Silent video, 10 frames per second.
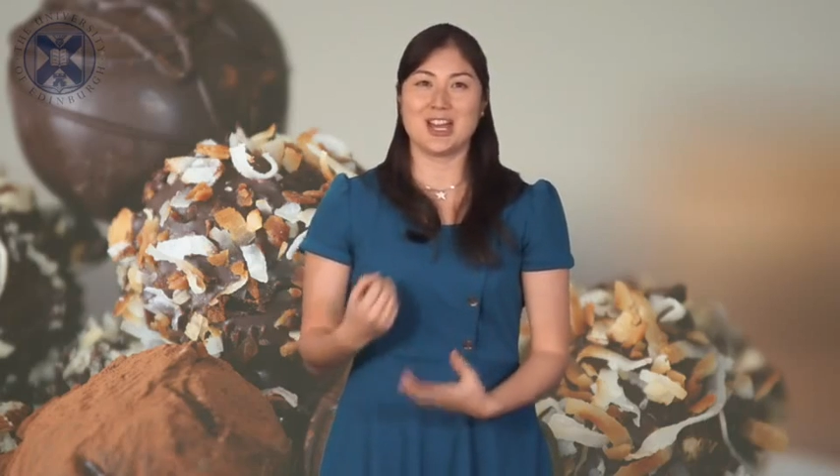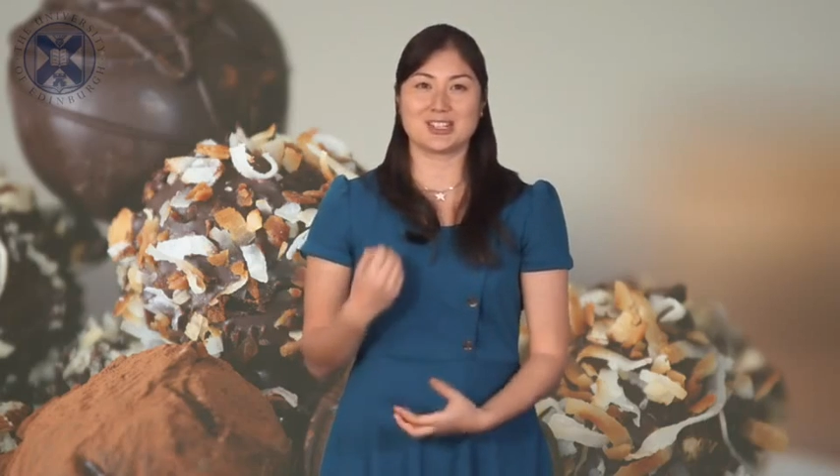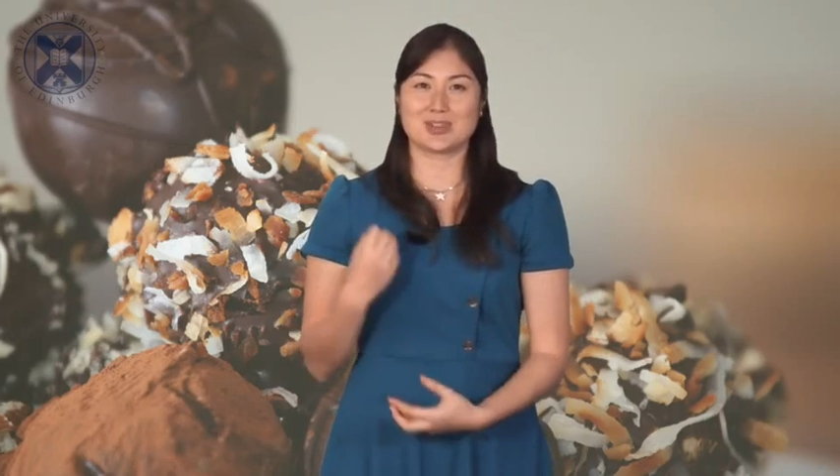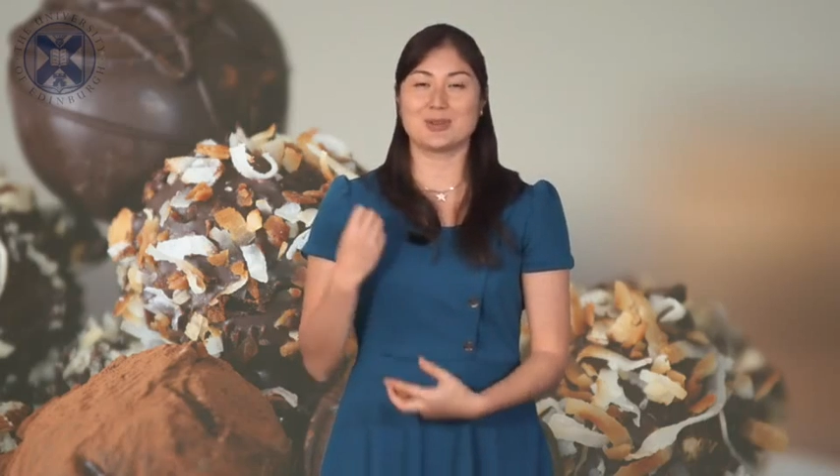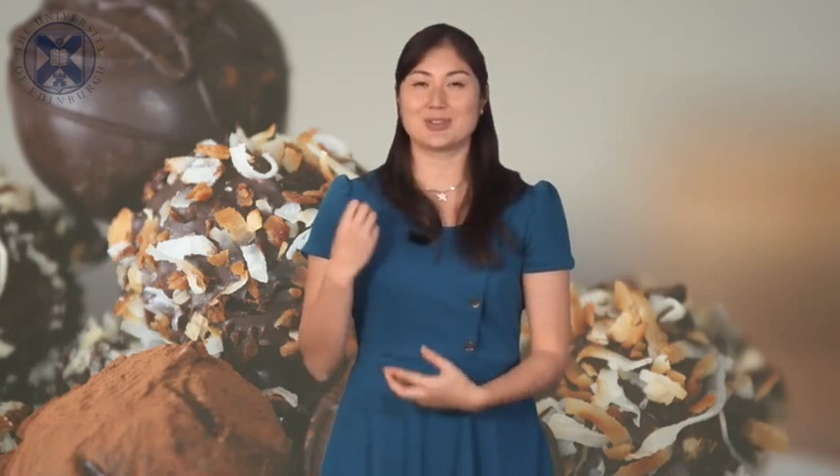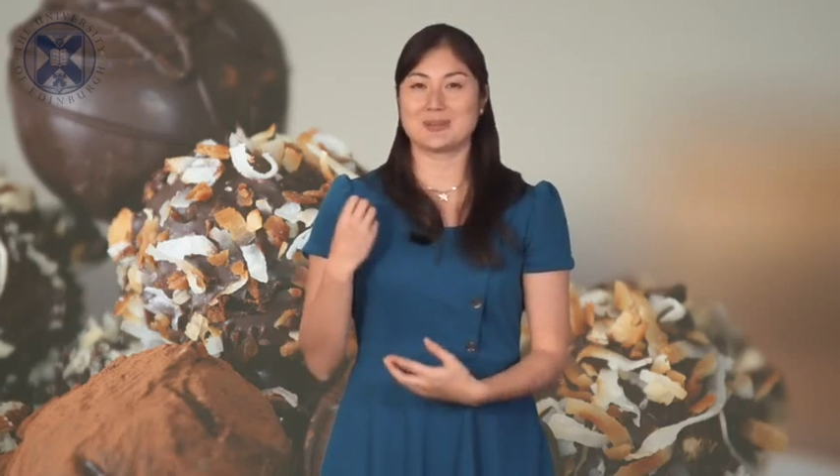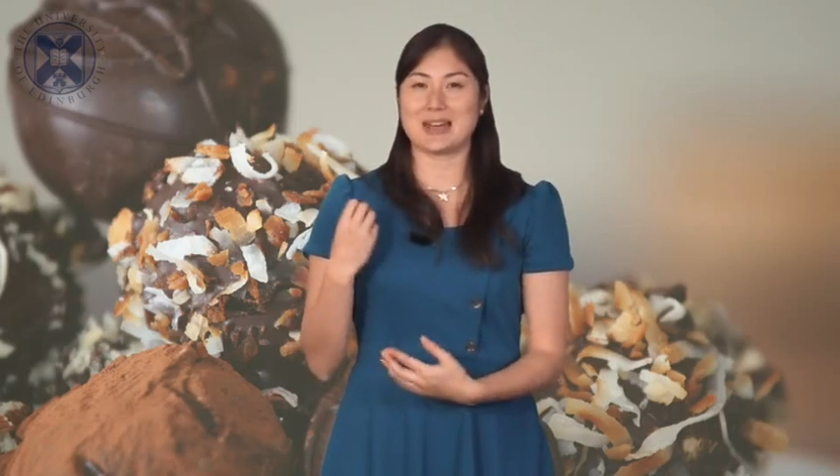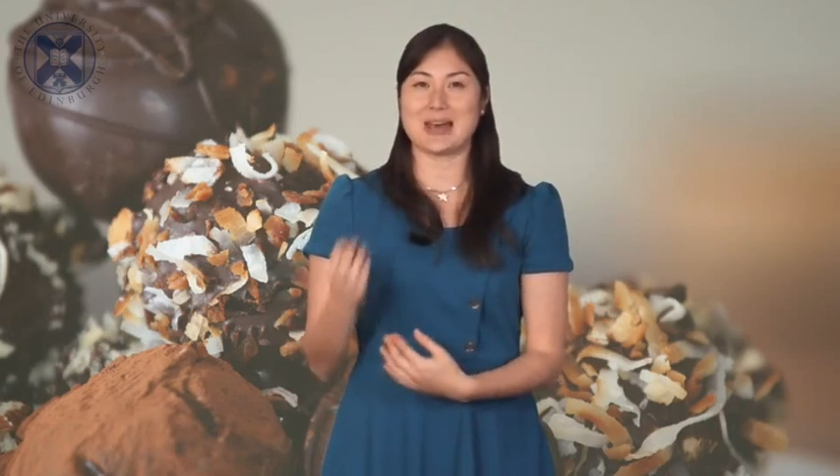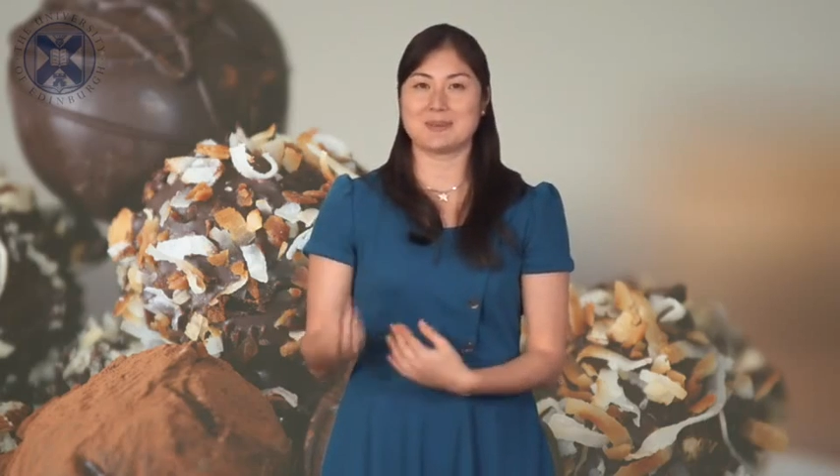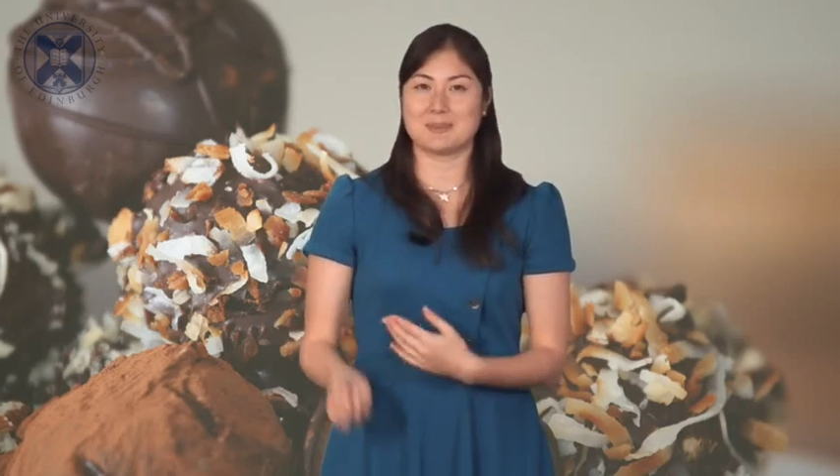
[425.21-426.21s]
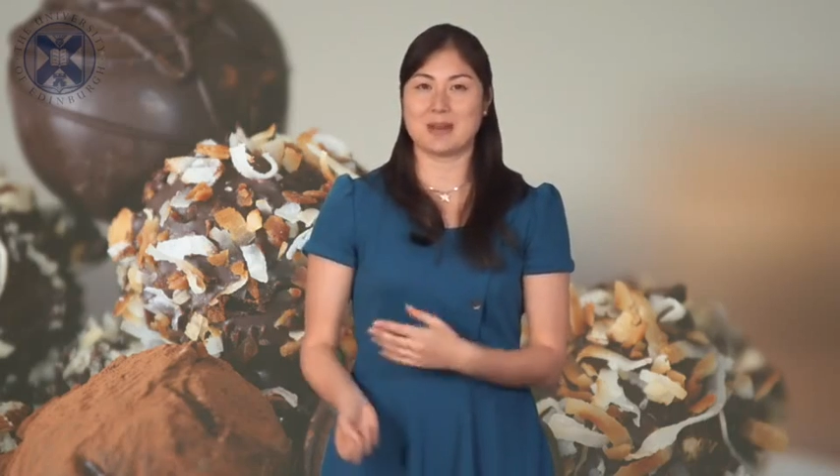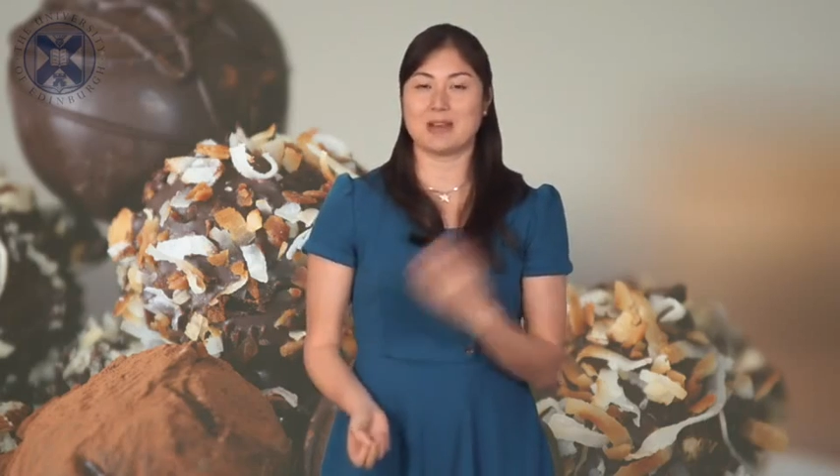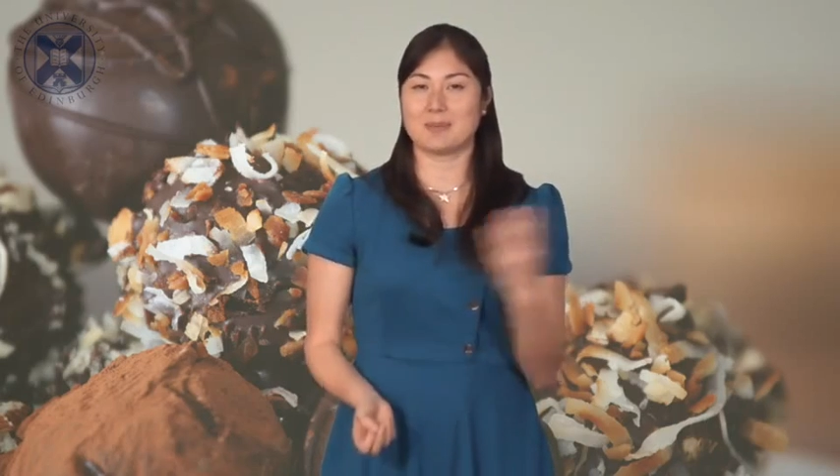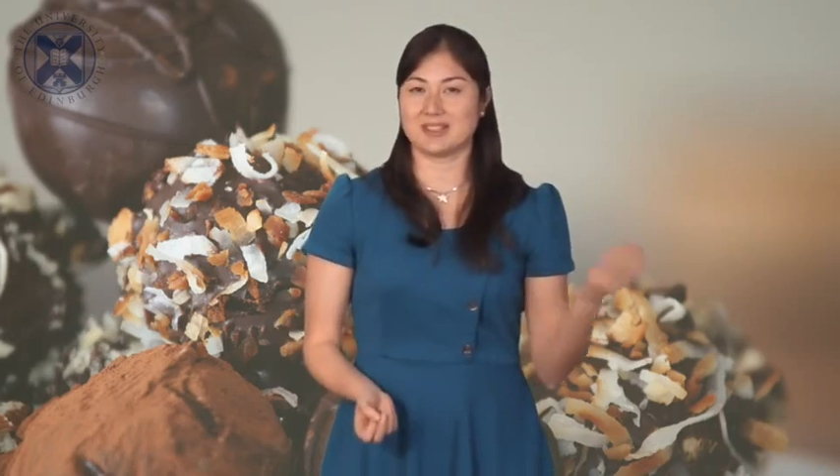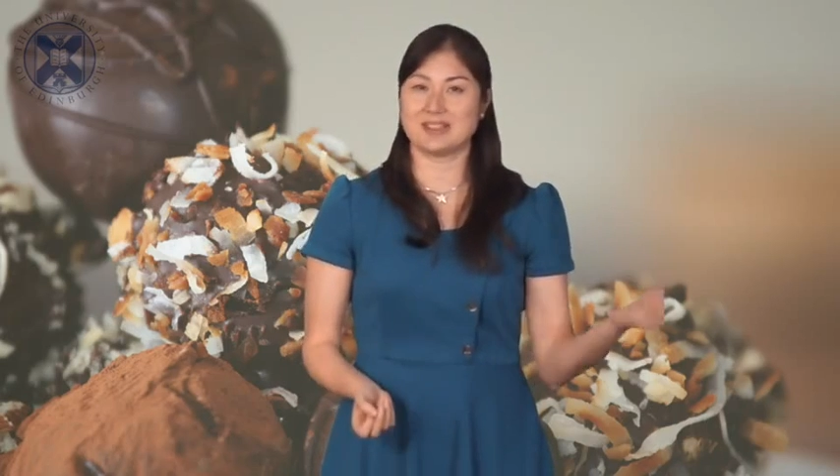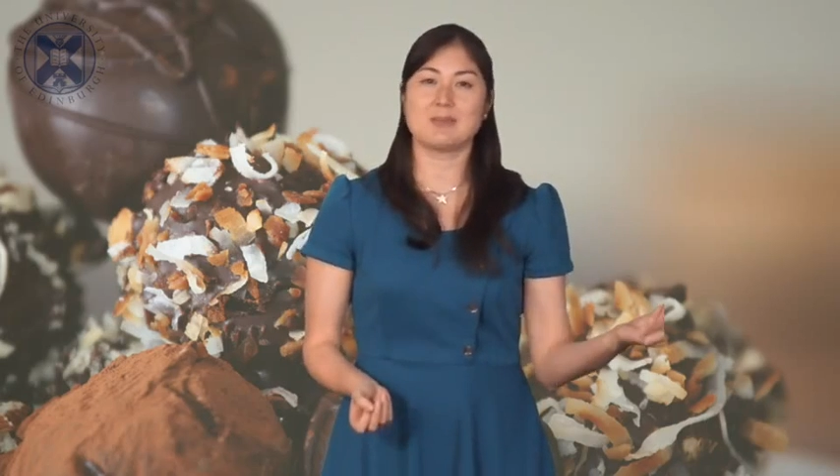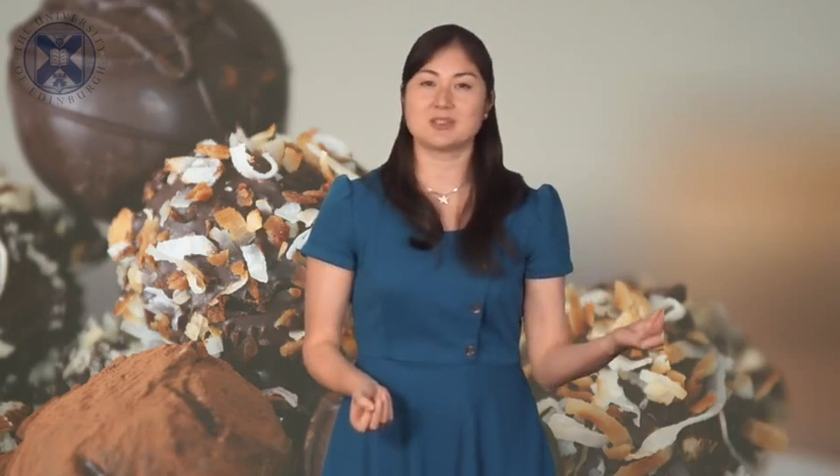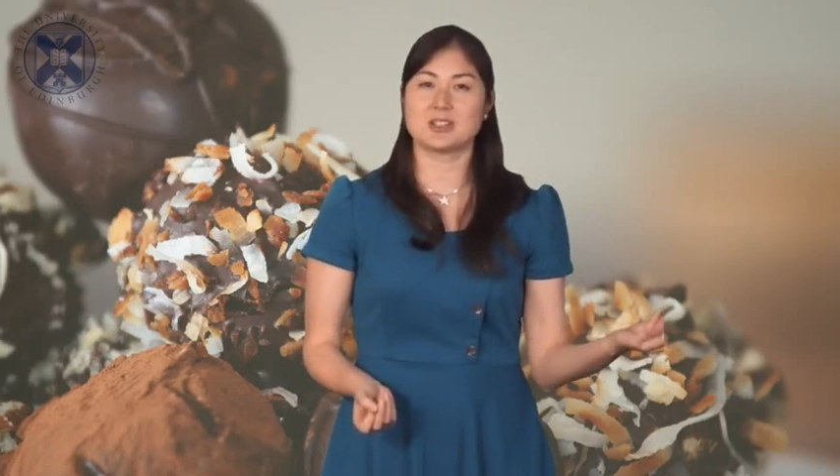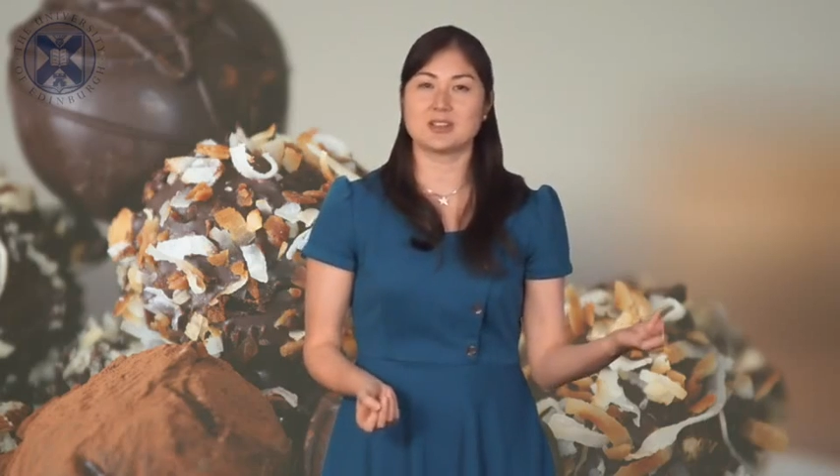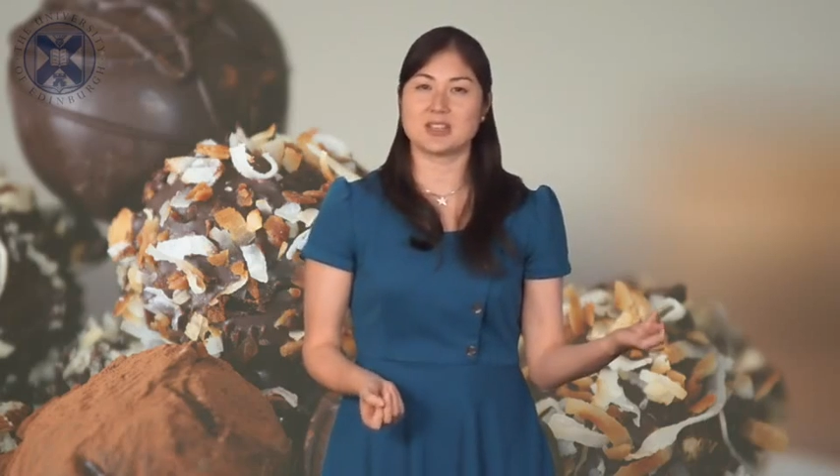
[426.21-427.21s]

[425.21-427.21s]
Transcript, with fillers: It's caused perhaps by my perception